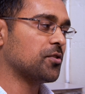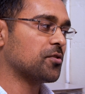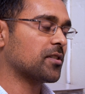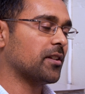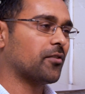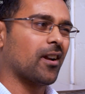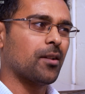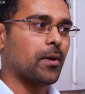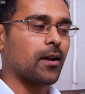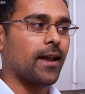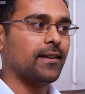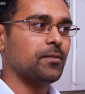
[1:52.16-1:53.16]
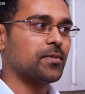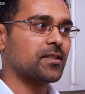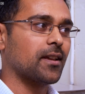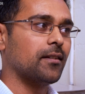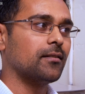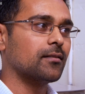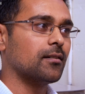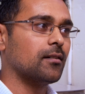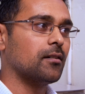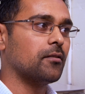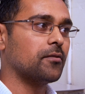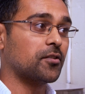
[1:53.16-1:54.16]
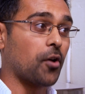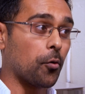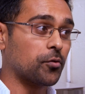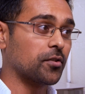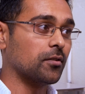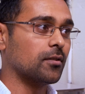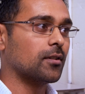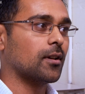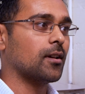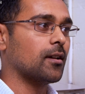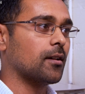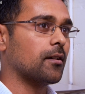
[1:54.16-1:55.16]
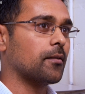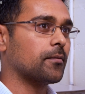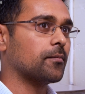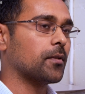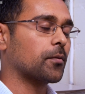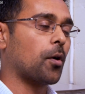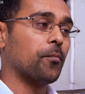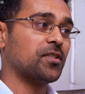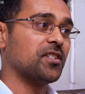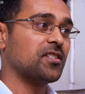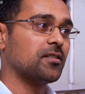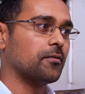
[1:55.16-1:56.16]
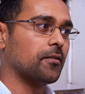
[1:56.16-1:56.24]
usually around about 80% of the total uh, composition of the